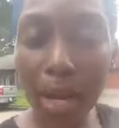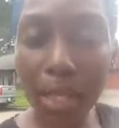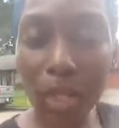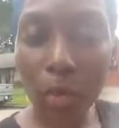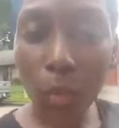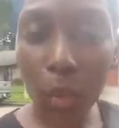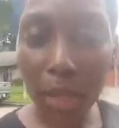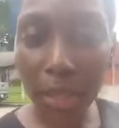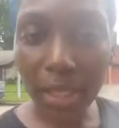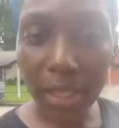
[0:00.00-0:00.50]
why
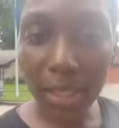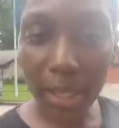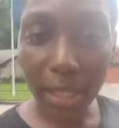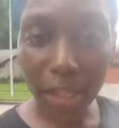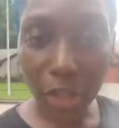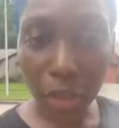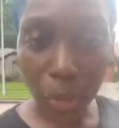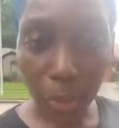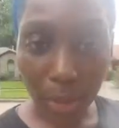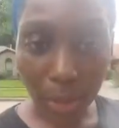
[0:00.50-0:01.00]
you want to
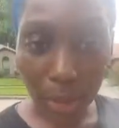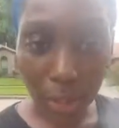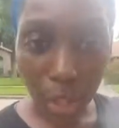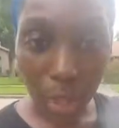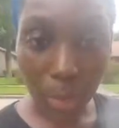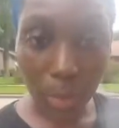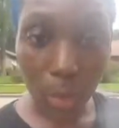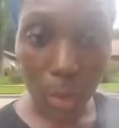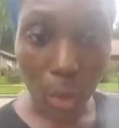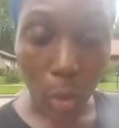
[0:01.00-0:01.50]
set
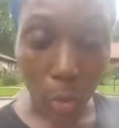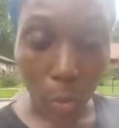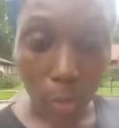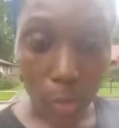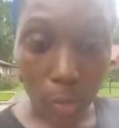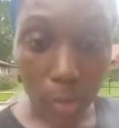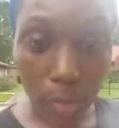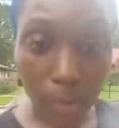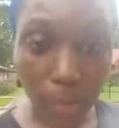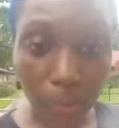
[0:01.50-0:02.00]
short-term
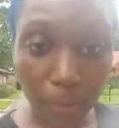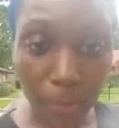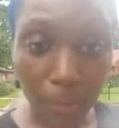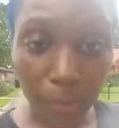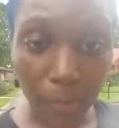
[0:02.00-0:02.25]
goals